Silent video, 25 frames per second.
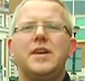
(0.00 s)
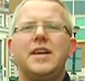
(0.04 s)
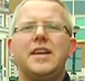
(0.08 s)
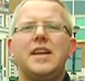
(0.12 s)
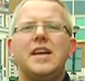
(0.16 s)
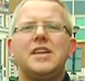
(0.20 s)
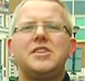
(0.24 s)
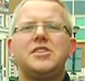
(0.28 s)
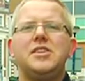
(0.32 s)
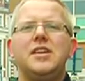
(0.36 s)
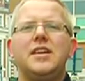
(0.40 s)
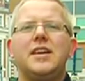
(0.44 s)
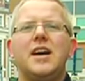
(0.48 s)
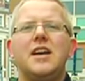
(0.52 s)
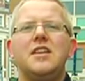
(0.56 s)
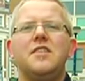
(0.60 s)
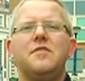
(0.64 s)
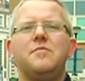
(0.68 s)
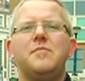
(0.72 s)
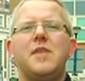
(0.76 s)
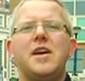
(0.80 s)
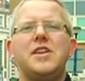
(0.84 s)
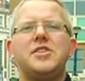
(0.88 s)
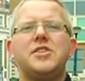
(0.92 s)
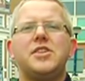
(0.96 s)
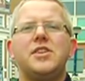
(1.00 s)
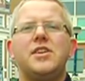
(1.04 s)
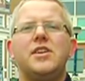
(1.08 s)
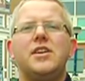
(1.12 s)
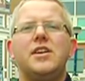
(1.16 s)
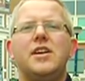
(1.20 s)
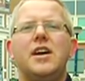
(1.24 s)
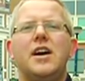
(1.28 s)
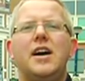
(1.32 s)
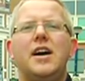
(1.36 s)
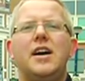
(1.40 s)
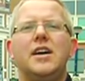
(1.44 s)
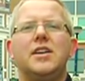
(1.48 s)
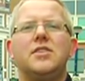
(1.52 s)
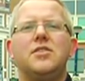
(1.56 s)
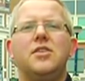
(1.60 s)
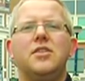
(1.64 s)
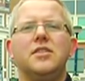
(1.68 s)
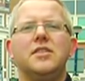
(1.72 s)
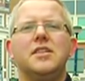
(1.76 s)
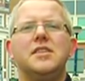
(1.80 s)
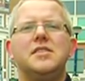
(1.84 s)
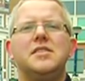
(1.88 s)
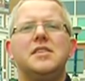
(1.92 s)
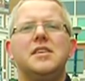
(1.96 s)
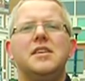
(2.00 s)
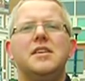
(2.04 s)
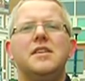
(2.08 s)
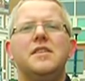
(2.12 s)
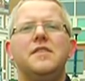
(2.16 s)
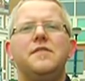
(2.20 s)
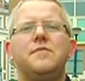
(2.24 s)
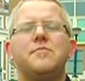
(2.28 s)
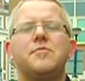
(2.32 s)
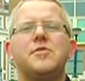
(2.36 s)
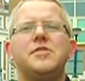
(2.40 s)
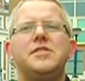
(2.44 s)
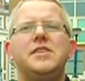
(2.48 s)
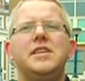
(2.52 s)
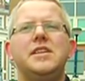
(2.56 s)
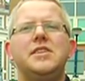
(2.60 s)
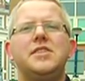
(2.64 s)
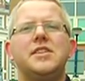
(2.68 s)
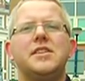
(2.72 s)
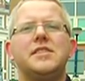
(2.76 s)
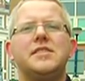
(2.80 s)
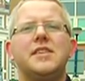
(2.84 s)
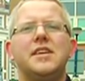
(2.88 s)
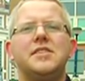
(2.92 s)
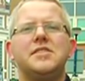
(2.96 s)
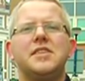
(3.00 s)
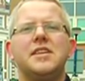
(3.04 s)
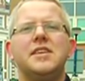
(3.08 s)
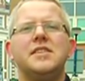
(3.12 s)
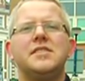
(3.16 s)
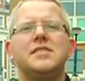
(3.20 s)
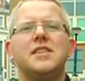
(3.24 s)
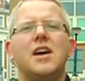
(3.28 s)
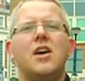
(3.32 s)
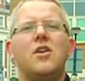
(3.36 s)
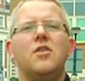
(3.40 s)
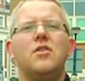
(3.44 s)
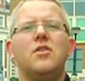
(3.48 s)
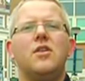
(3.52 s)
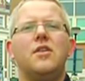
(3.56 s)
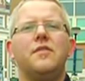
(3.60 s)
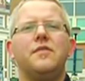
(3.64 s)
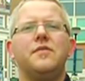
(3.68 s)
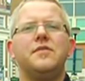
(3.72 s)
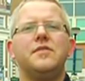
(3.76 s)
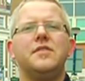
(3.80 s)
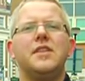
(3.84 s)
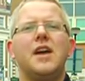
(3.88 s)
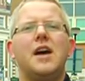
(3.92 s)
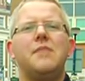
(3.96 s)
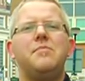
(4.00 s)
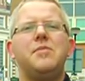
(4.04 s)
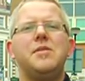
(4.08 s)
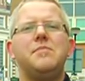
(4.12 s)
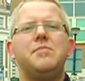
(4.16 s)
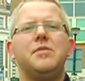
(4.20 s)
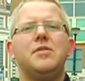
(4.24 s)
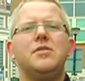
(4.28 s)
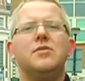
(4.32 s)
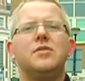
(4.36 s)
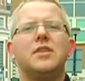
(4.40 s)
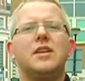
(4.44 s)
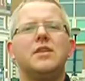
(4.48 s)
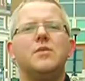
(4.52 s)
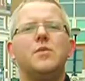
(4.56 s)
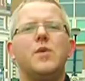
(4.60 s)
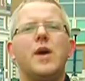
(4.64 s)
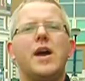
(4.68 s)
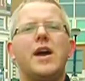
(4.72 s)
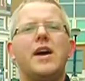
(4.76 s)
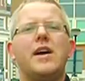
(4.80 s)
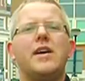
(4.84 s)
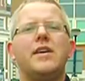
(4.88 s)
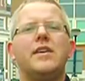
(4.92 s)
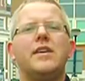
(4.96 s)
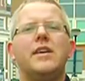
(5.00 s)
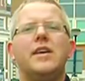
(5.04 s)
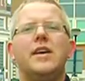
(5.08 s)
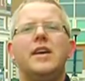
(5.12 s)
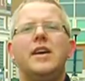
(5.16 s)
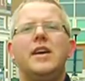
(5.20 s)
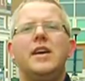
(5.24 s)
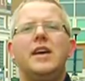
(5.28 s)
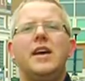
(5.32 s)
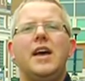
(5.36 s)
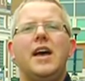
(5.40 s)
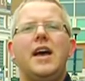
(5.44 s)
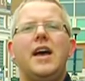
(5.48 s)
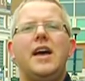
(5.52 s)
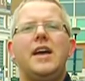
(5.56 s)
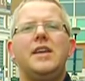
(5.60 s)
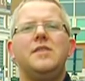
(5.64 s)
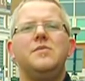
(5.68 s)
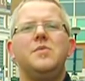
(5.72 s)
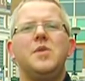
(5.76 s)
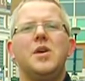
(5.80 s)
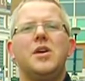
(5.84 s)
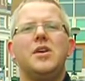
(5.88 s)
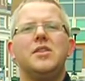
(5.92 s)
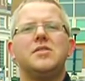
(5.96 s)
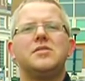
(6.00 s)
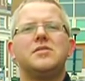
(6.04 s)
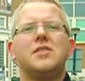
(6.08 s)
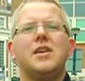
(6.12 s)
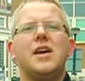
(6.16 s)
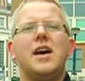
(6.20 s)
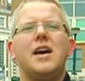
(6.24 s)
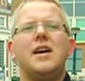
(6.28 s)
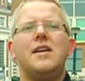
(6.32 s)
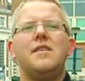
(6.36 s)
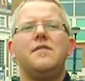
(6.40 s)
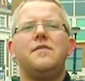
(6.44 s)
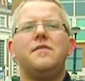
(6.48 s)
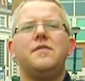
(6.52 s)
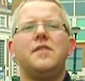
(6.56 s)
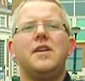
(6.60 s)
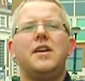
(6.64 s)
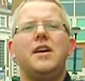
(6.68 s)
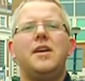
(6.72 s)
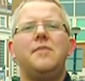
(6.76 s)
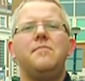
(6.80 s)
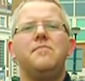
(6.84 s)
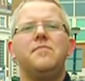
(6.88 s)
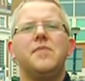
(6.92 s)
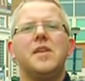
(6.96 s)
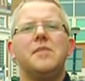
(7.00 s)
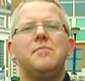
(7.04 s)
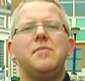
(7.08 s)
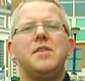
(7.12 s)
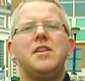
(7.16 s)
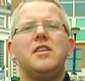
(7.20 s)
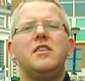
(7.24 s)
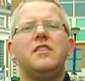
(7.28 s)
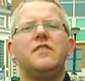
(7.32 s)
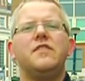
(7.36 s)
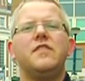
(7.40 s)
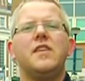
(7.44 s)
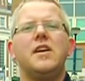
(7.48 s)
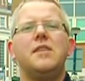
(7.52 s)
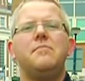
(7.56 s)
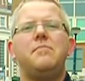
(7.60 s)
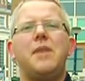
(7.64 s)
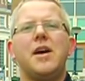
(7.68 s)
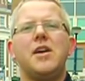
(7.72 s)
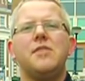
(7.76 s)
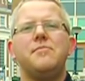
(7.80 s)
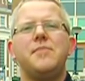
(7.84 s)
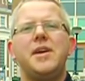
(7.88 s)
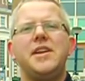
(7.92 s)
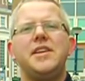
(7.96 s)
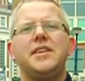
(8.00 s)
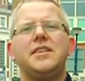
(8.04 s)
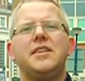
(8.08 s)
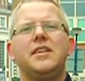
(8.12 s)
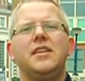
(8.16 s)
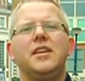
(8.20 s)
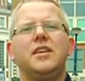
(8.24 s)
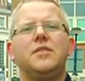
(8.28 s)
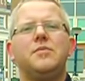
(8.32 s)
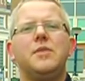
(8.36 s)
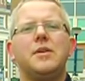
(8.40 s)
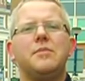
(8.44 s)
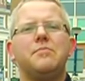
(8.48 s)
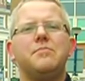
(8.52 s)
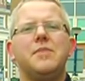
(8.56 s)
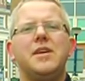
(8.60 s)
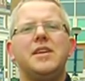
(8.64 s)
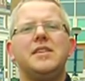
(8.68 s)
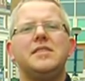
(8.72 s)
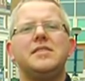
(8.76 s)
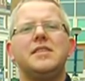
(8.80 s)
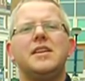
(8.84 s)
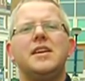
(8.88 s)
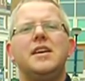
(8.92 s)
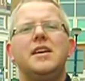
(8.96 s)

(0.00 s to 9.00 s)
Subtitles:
can actually kind of measure cognitive procedures such as how often are people looking where, and we also have a bit of biomedical equipment.